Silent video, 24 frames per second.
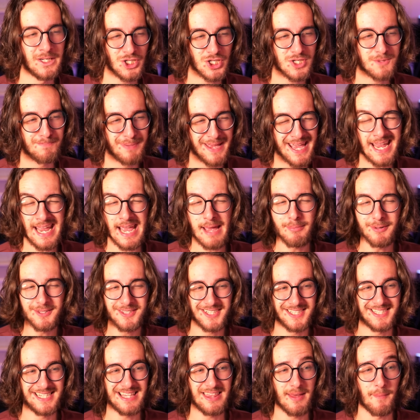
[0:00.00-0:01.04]
just being able
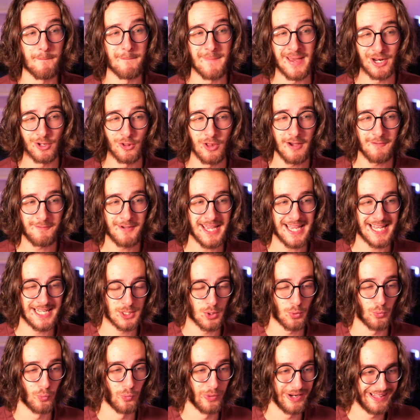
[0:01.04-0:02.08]
to see the middle of it is
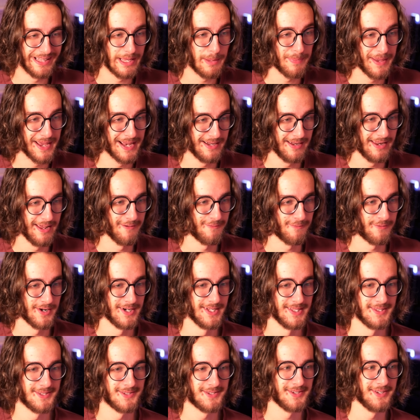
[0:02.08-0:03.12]
a really big
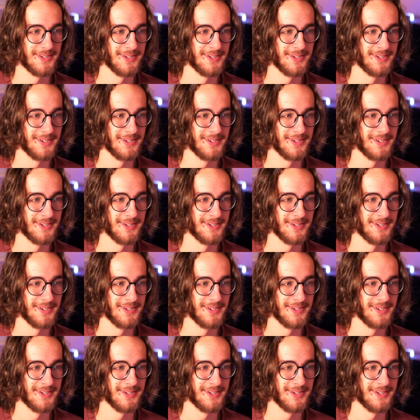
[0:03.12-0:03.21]
difference.